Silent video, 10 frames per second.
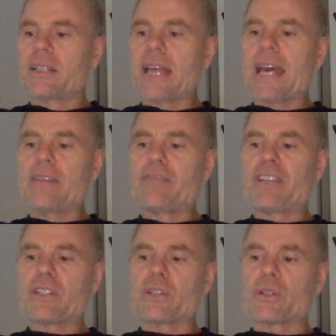Ed
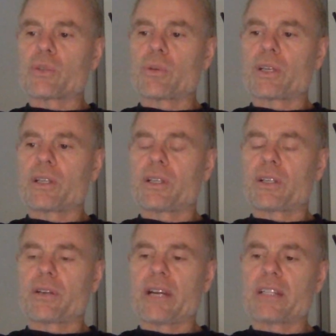Vister is one of
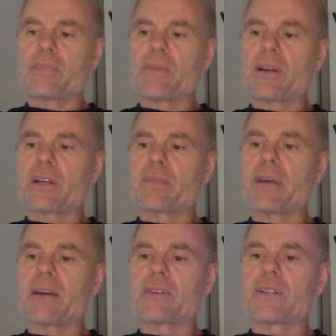the greatest American
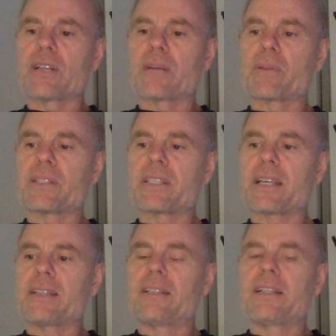mountain climber. He
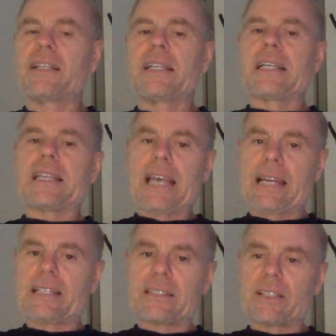said,
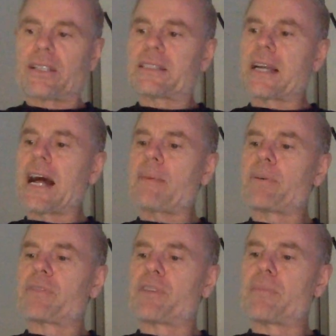"Getting to the top
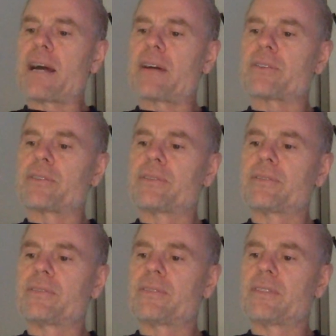of the mountain
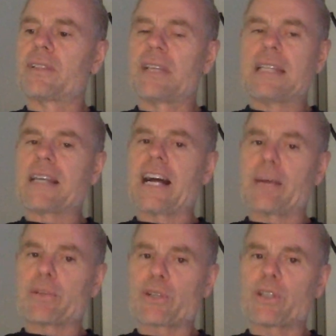is
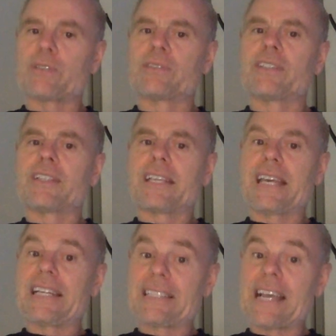optional.
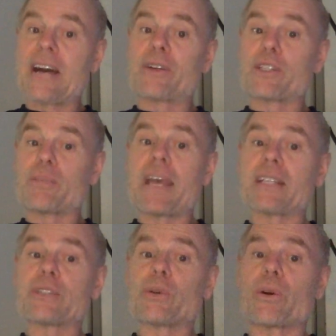Getting down is
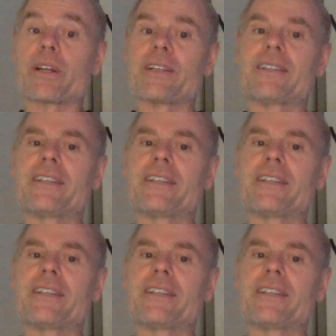mandatory."